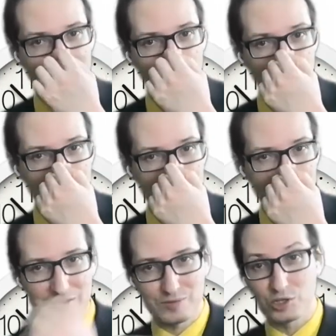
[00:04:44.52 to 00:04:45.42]
2 days
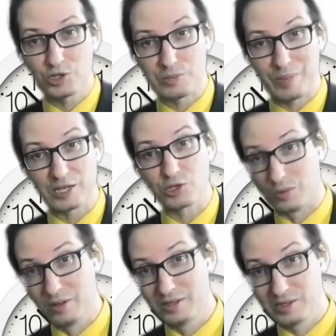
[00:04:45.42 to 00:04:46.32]
is even just partial.
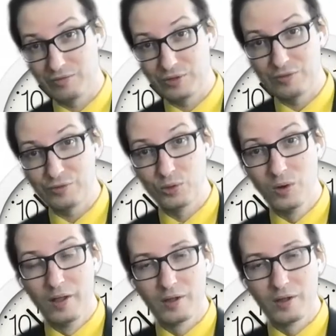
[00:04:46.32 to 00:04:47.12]
If you